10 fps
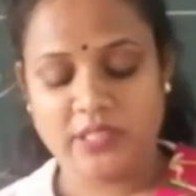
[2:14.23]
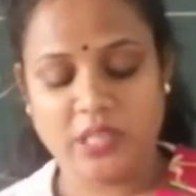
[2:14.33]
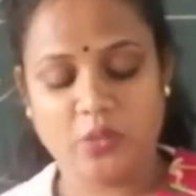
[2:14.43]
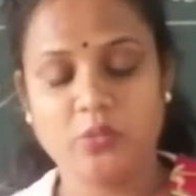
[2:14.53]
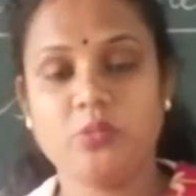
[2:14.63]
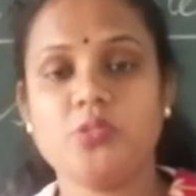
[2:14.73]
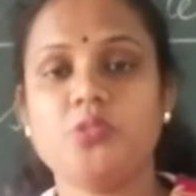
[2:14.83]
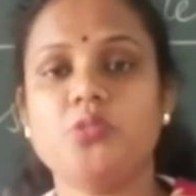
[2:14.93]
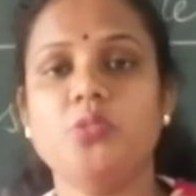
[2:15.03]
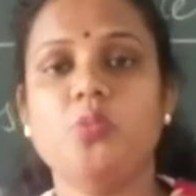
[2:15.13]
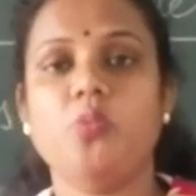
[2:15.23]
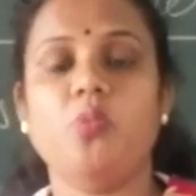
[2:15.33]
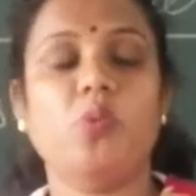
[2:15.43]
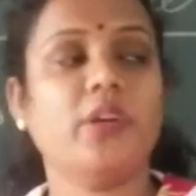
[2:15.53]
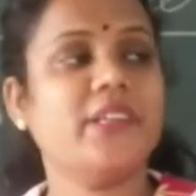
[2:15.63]
Now, so
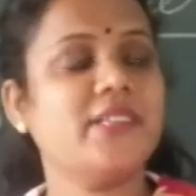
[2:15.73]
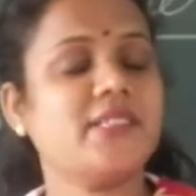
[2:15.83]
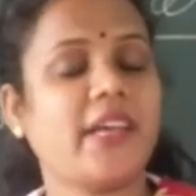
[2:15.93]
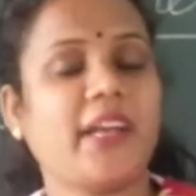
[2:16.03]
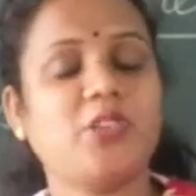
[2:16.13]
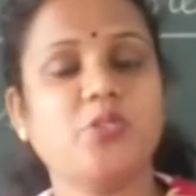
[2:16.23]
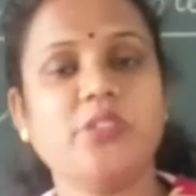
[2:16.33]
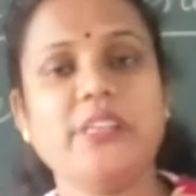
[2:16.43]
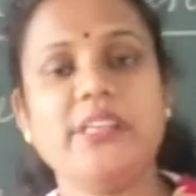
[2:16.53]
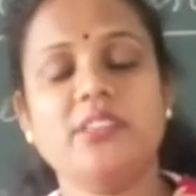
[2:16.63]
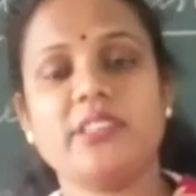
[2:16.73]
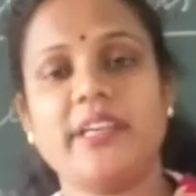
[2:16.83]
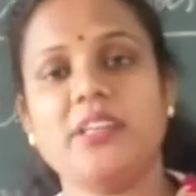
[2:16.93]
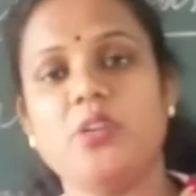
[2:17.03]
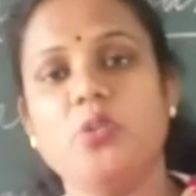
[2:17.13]
what is actually
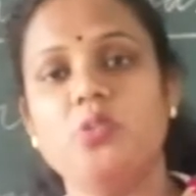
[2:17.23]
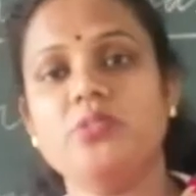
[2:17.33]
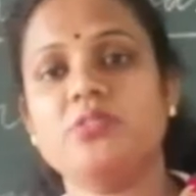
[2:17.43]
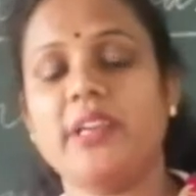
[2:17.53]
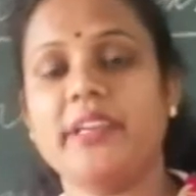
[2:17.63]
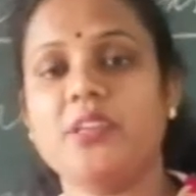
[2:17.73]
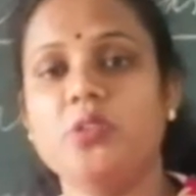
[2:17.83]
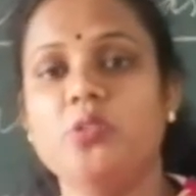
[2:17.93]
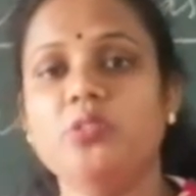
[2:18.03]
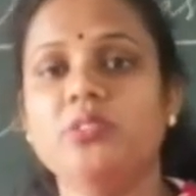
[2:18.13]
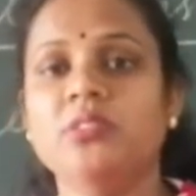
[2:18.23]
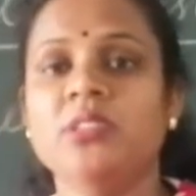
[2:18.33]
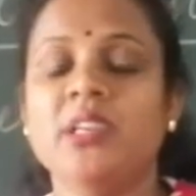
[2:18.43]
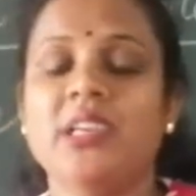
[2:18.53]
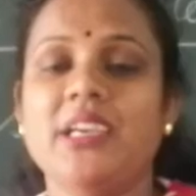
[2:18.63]
cyclone? Cyclone
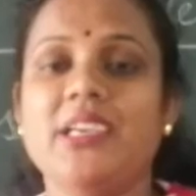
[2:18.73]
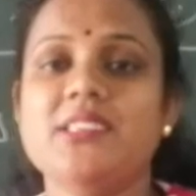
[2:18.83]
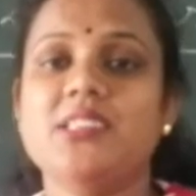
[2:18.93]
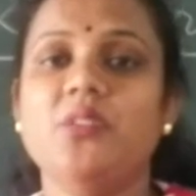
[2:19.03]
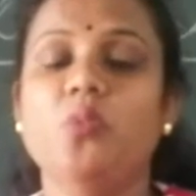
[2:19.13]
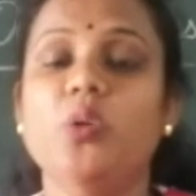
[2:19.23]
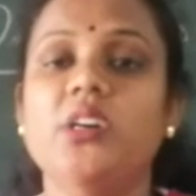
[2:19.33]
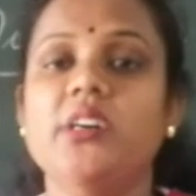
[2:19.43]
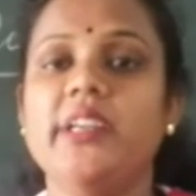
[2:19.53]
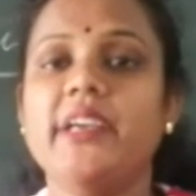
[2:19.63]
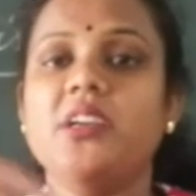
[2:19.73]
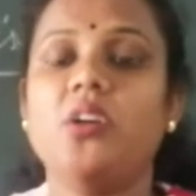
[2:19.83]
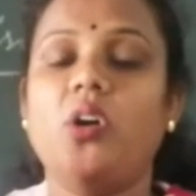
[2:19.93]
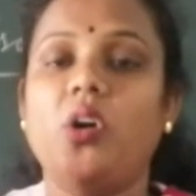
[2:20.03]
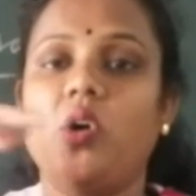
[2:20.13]
is a
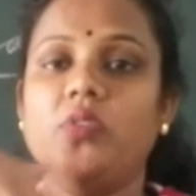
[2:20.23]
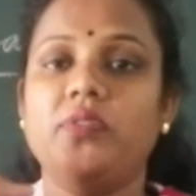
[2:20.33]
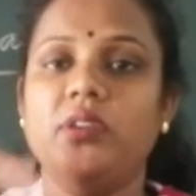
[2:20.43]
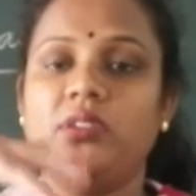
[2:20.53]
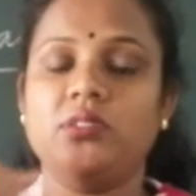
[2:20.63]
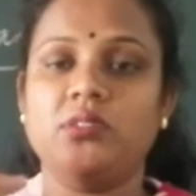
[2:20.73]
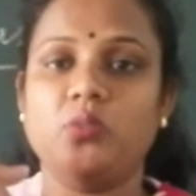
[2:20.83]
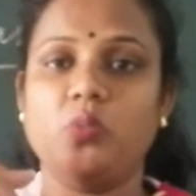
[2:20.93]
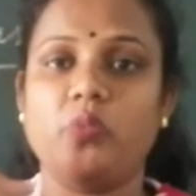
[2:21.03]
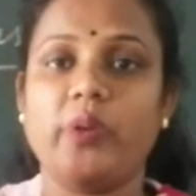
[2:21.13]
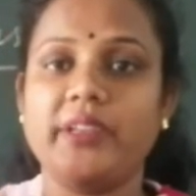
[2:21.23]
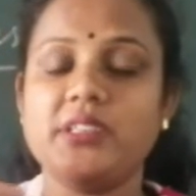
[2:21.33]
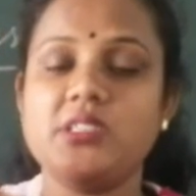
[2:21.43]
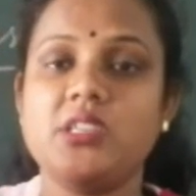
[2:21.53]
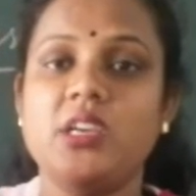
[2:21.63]
whirling of
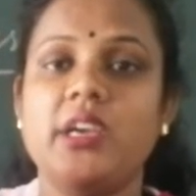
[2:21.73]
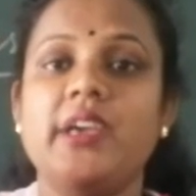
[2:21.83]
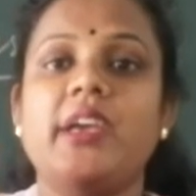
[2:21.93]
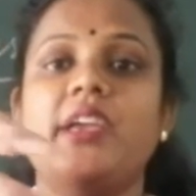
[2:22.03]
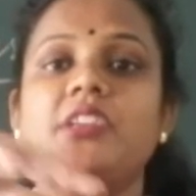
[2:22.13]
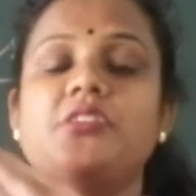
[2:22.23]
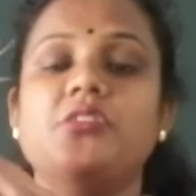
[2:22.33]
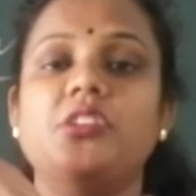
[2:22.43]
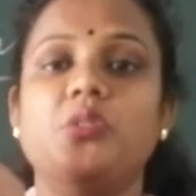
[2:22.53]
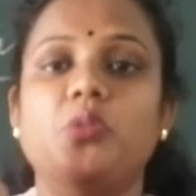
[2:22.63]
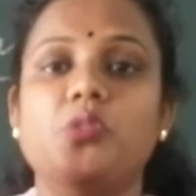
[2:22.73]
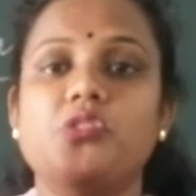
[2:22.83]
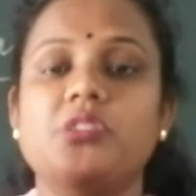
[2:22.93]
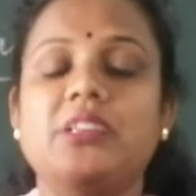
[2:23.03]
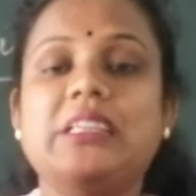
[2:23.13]
wind into the
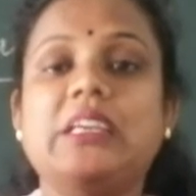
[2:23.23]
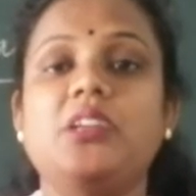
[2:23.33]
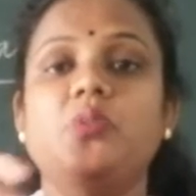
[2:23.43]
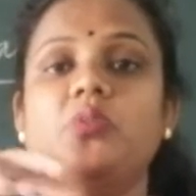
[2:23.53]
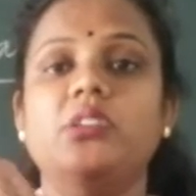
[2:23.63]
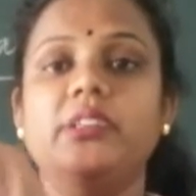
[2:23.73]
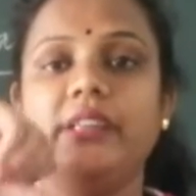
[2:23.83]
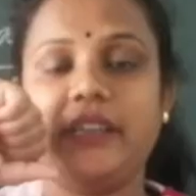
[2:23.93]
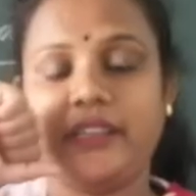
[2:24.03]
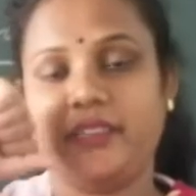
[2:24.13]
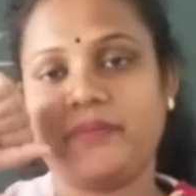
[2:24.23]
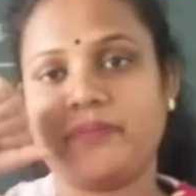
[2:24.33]
ocean inwardly.